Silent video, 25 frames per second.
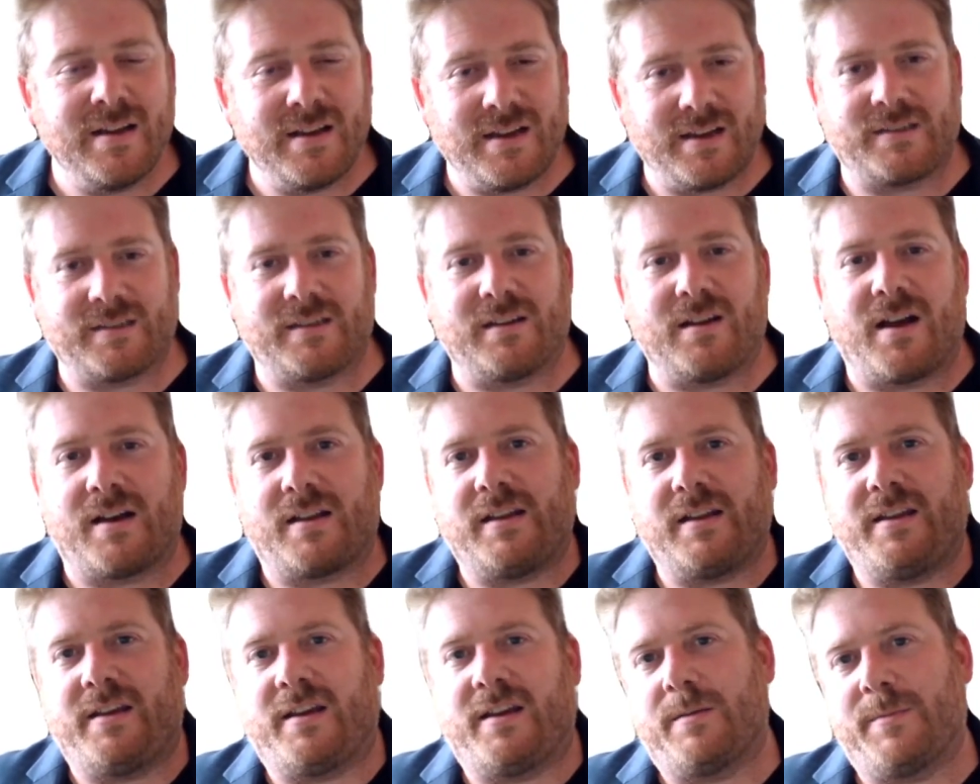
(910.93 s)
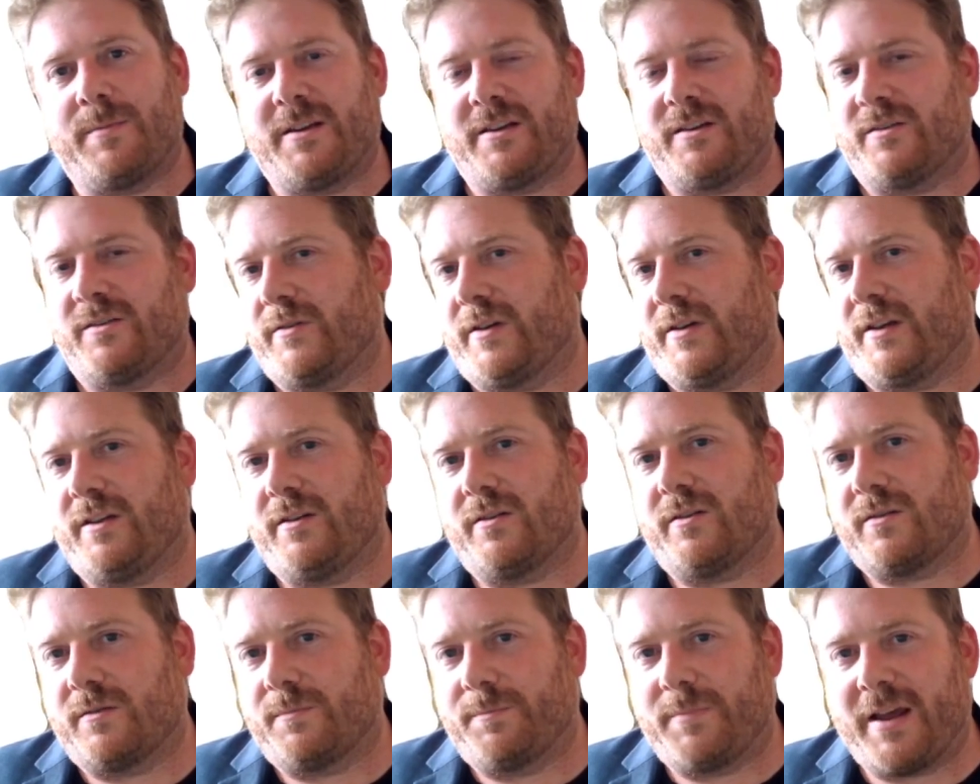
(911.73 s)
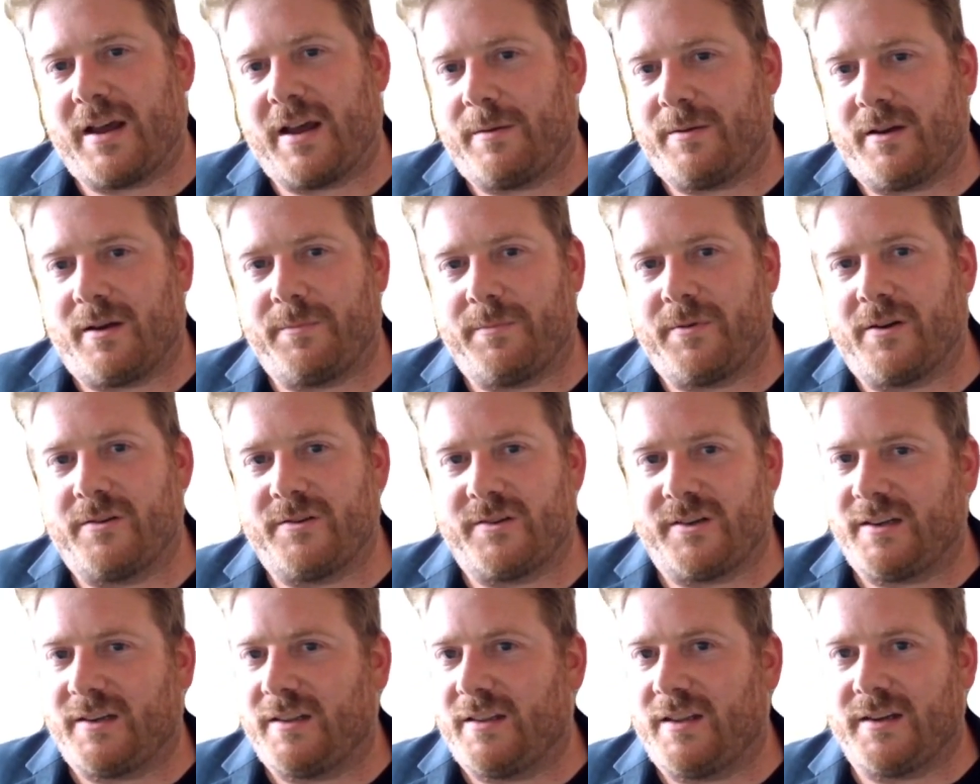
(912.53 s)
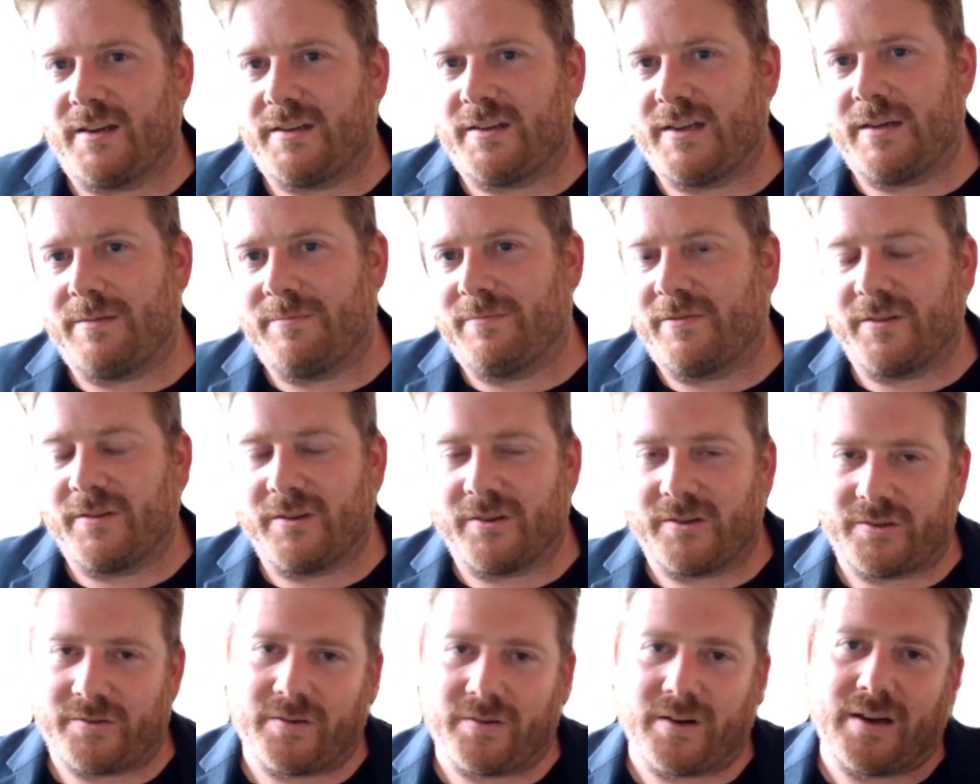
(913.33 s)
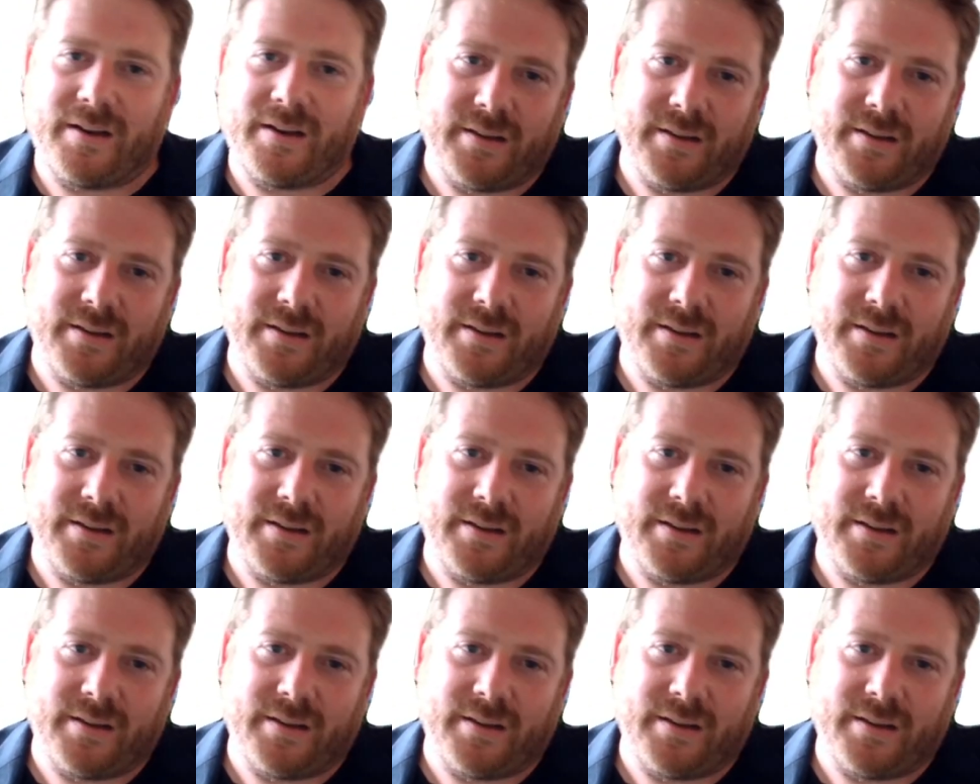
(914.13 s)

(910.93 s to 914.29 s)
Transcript: it's likely you're going to be doing your Power BI project in their team first, right?